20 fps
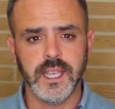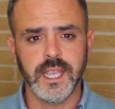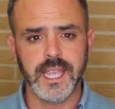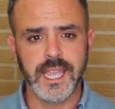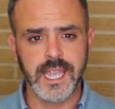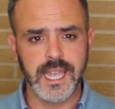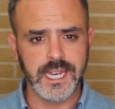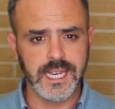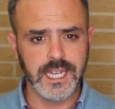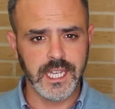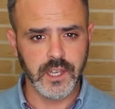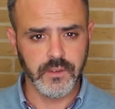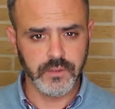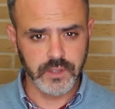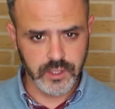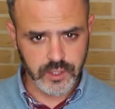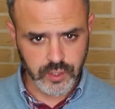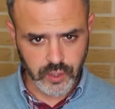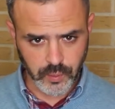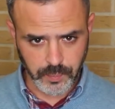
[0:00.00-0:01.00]
Any of
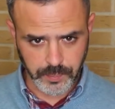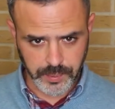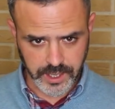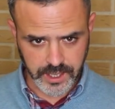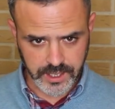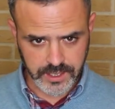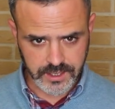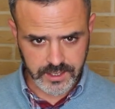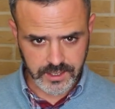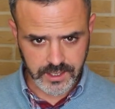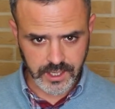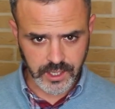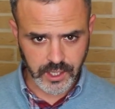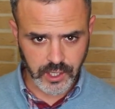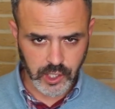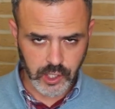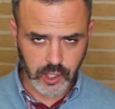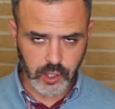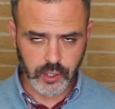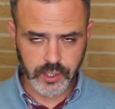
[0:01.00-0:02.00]
the topics
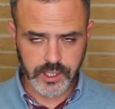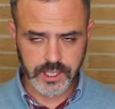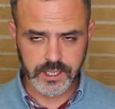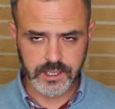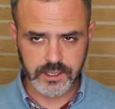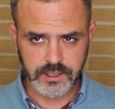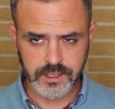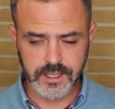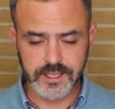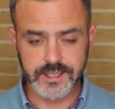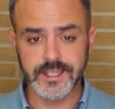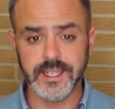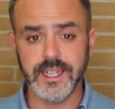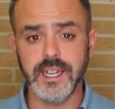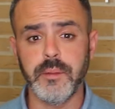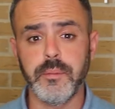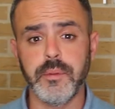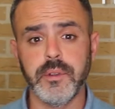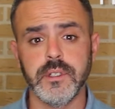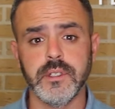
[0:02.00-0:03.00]
included in the
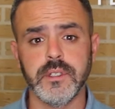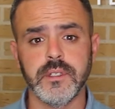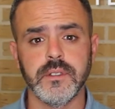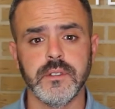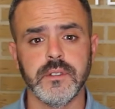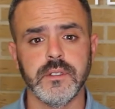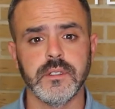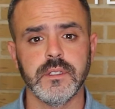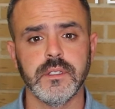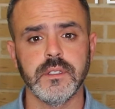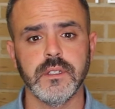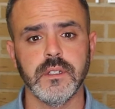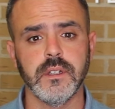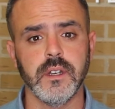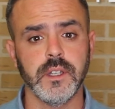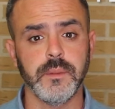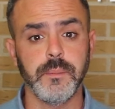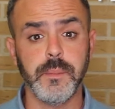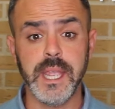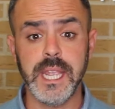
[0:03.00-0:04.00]
syllabus
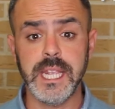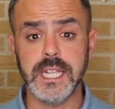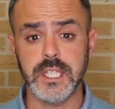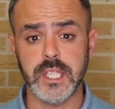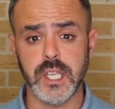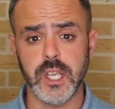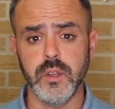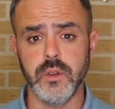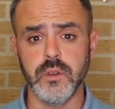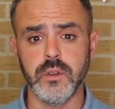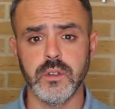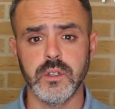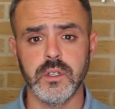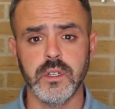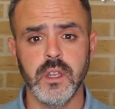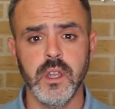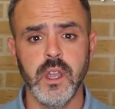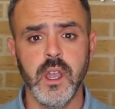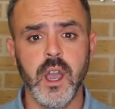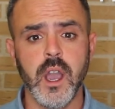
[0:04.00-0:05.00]
at
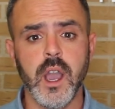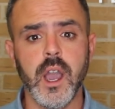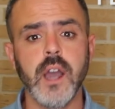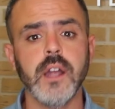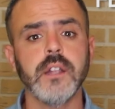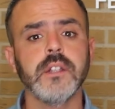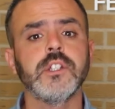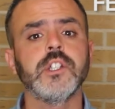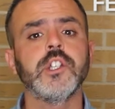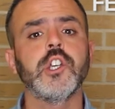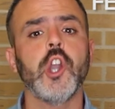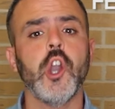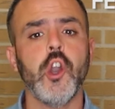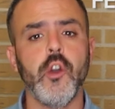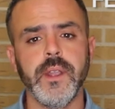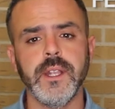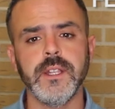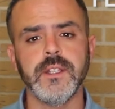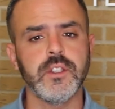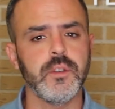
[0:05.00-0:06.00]
B2 are
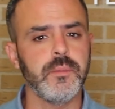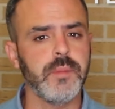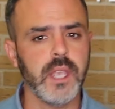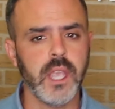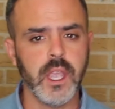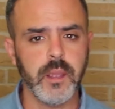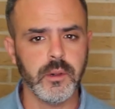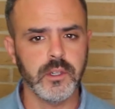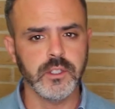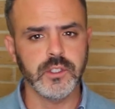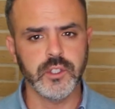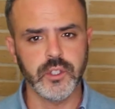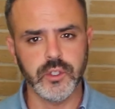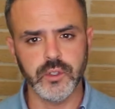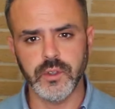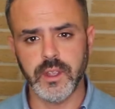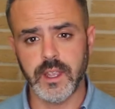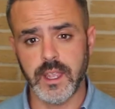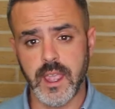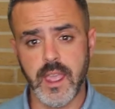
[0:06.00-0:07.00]
going to be able
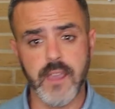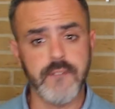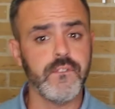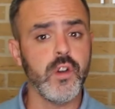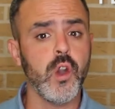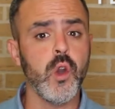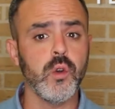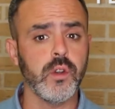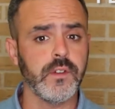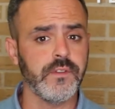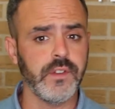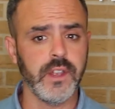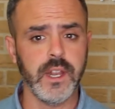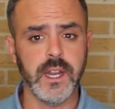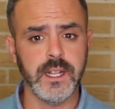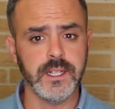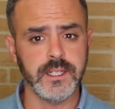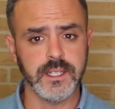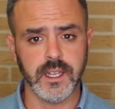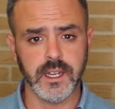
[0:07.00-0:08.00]
to evoke
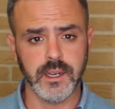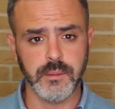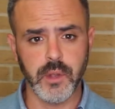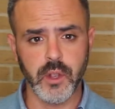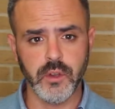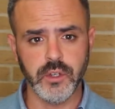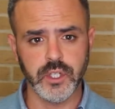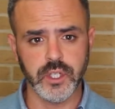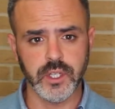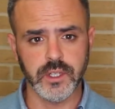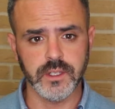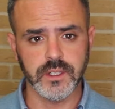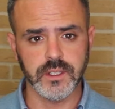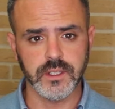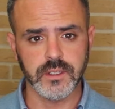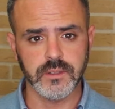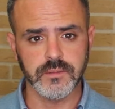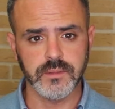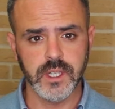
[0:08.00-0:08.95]
feelings and emotions.